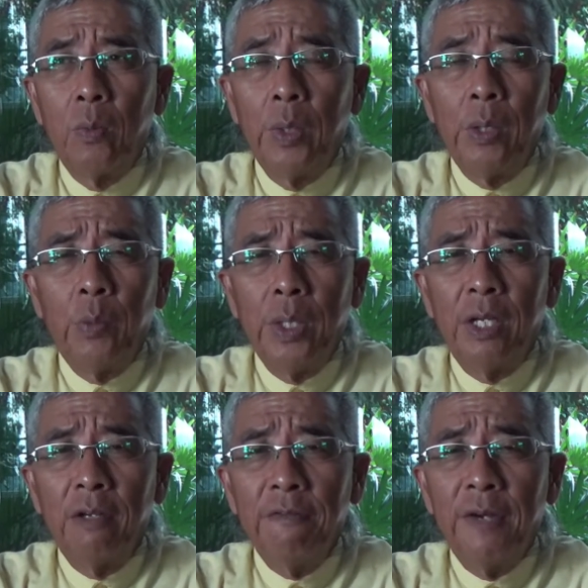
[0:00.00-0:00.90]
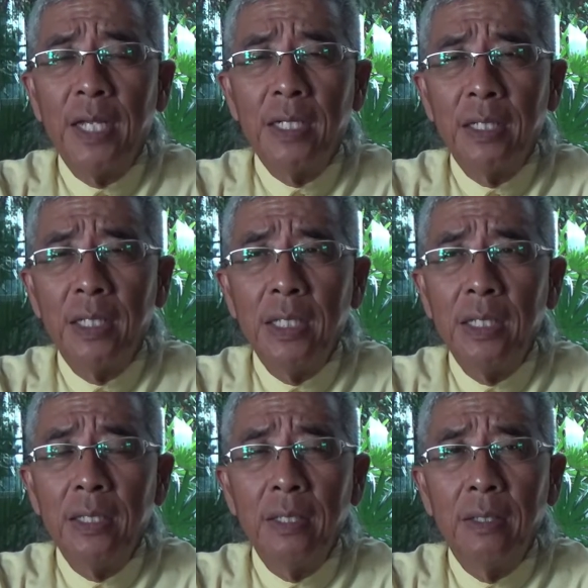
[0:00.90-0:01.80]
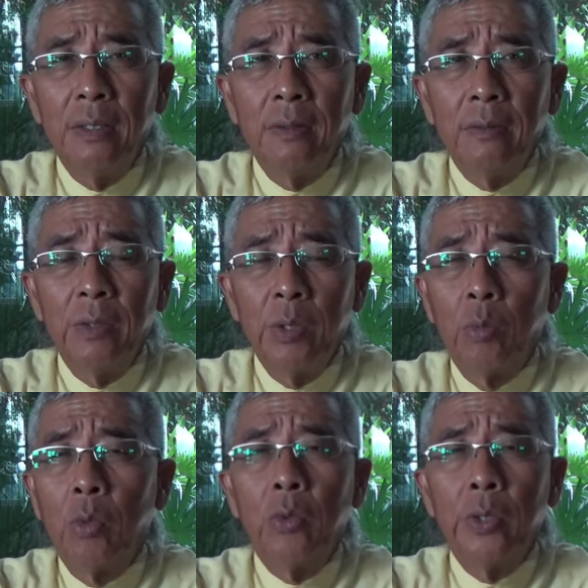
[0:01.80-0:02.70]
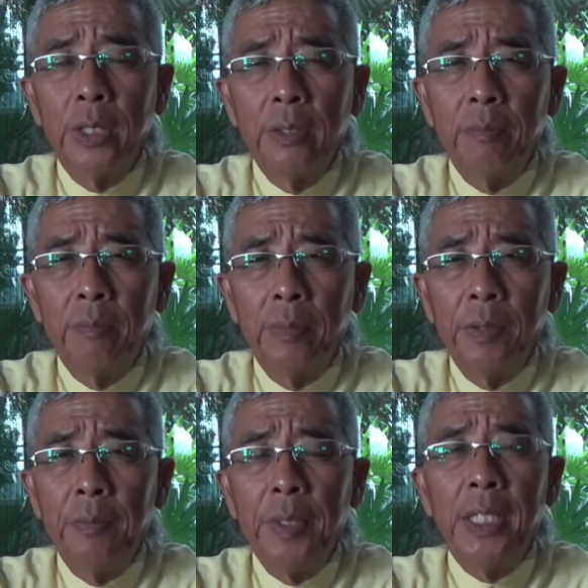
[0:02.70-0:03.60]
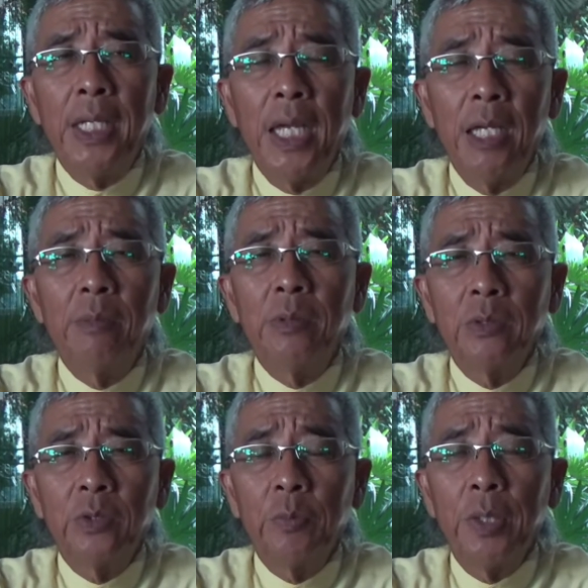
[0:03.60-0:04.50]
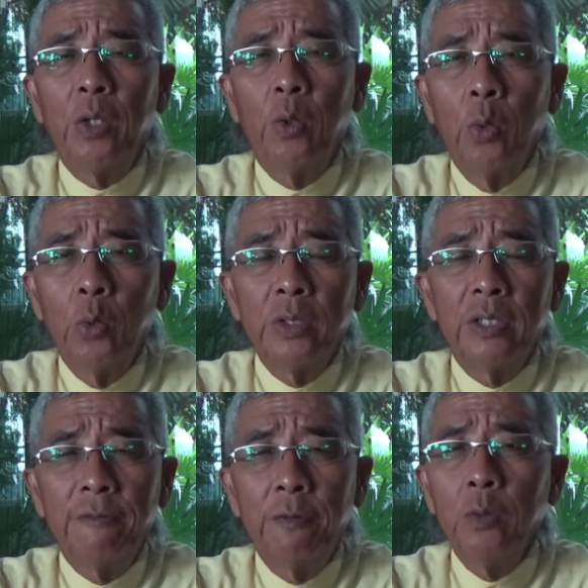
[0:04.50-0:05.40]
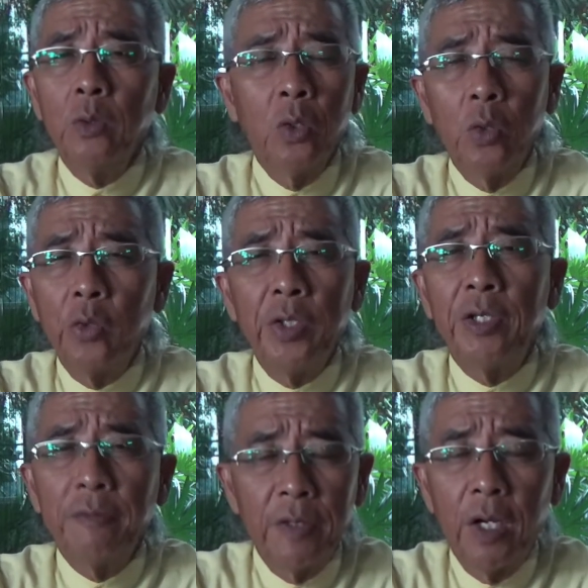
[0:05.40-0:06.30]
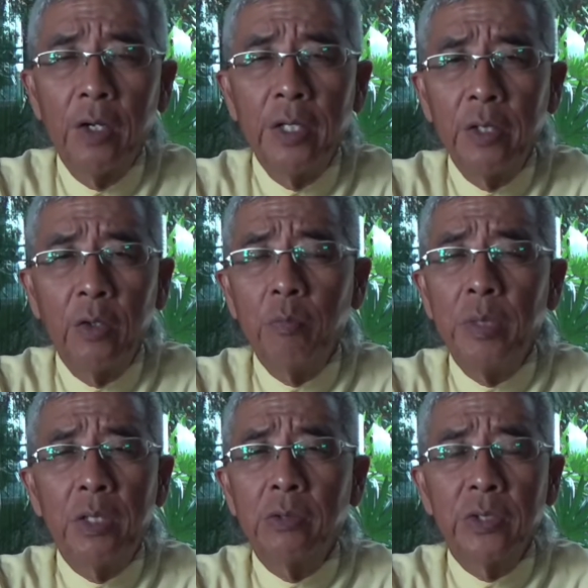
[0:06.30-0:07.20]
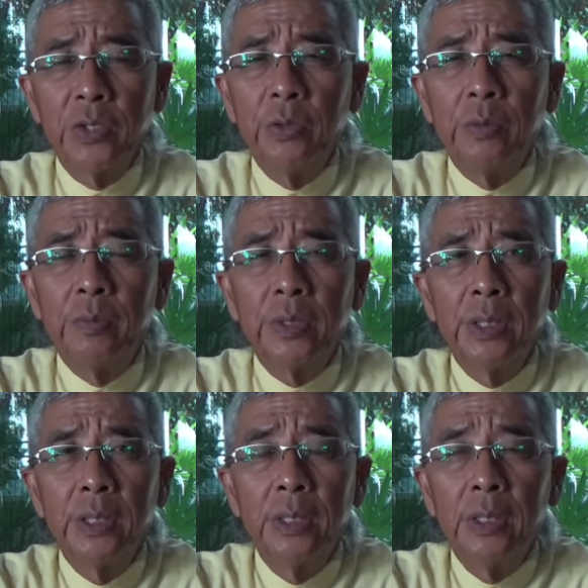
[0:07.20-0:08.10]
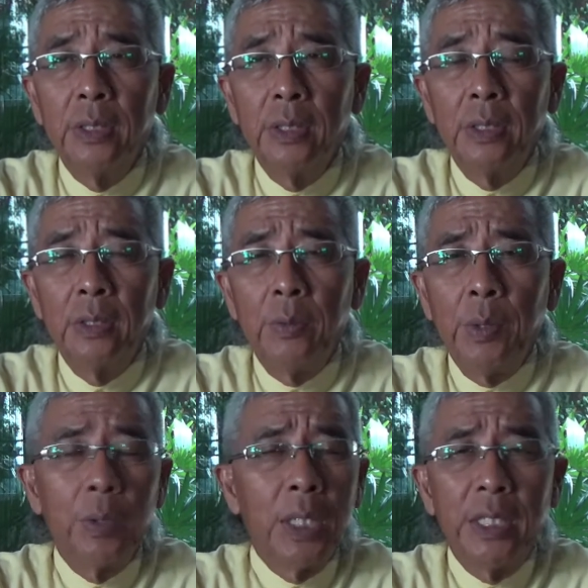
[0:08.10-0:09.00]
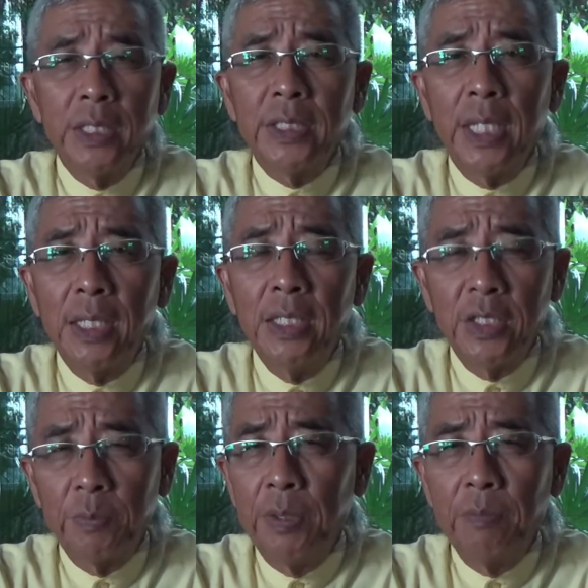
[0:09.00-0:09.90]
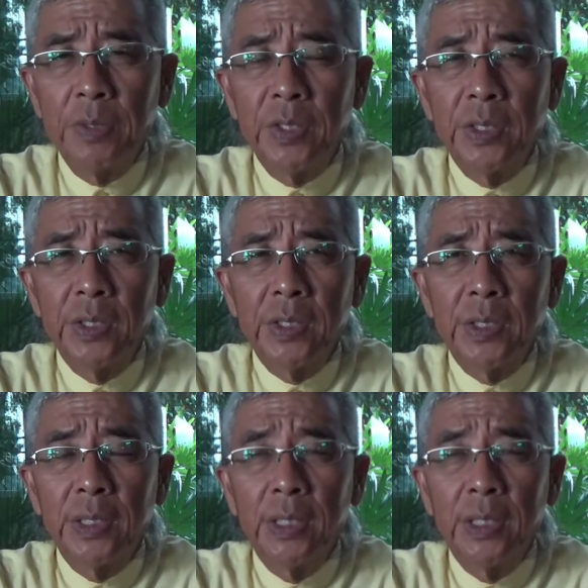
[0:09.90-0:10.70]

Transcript: When we are finally rewarded for being able to behold the full glory of God and not be consumed, we will understand His purposes.